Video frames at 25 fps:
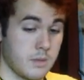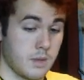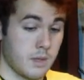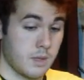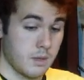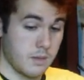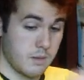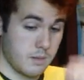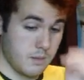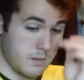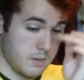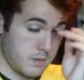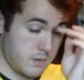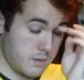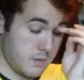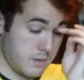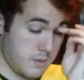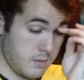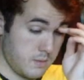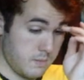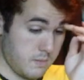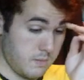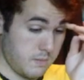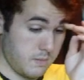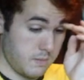
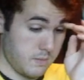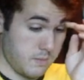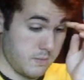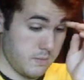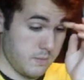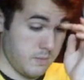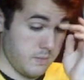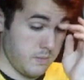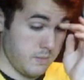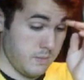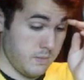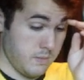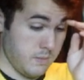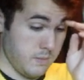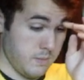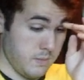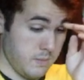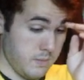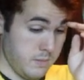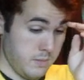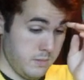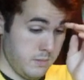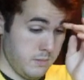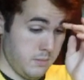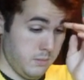
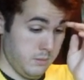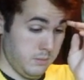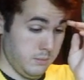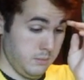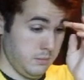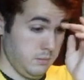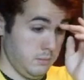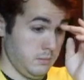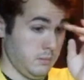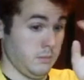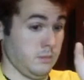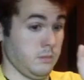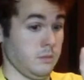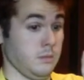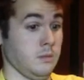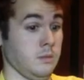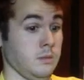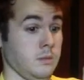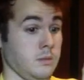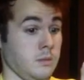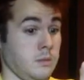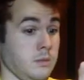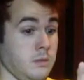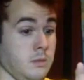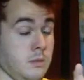
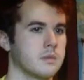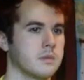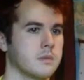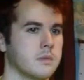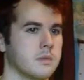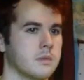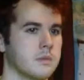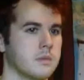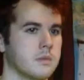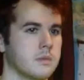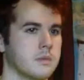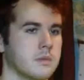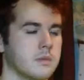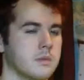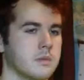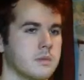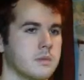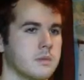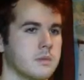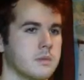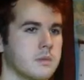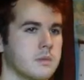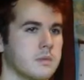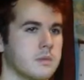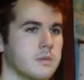
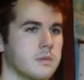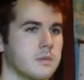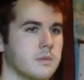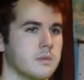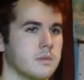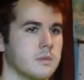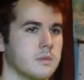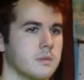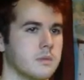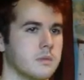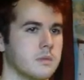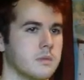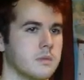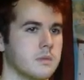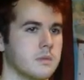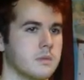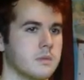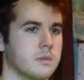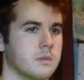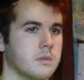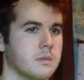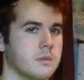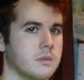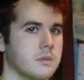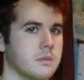
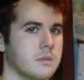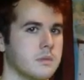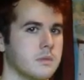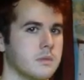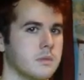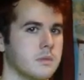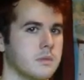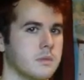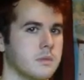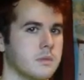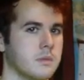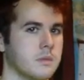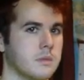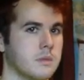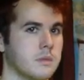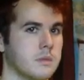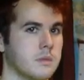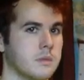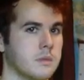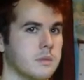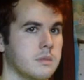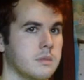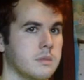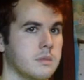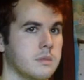
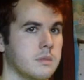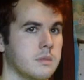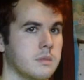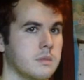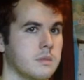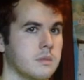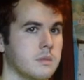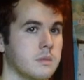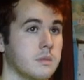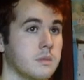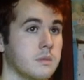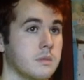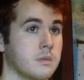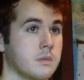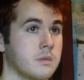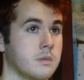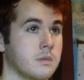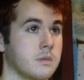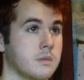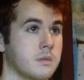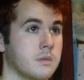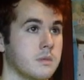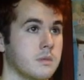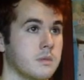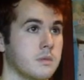
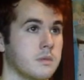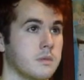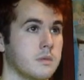The person shown says nothing.